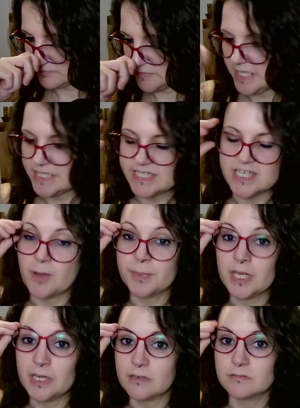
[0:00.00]

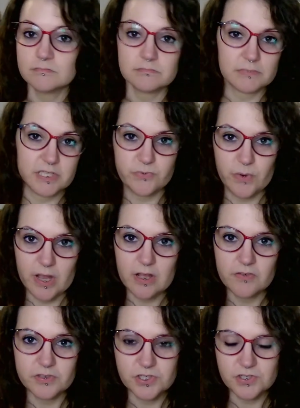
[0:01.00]
insomnia as well,
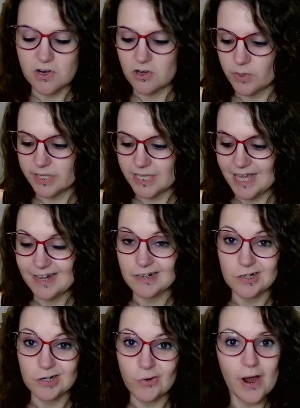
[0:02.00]
if you struggle with that.
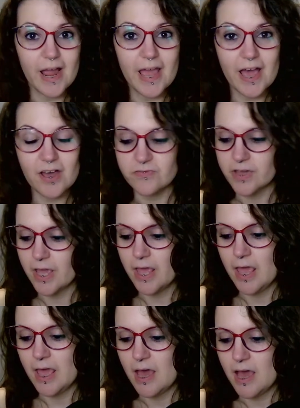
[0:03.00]
I know I have.
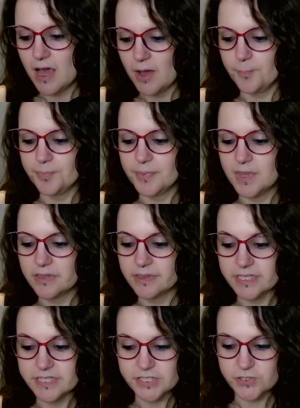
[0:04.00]

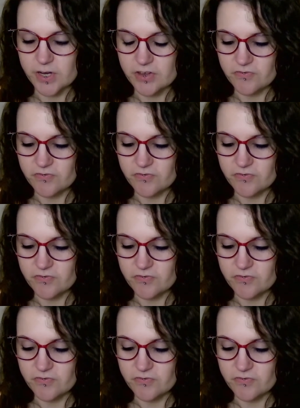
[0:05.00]
This is great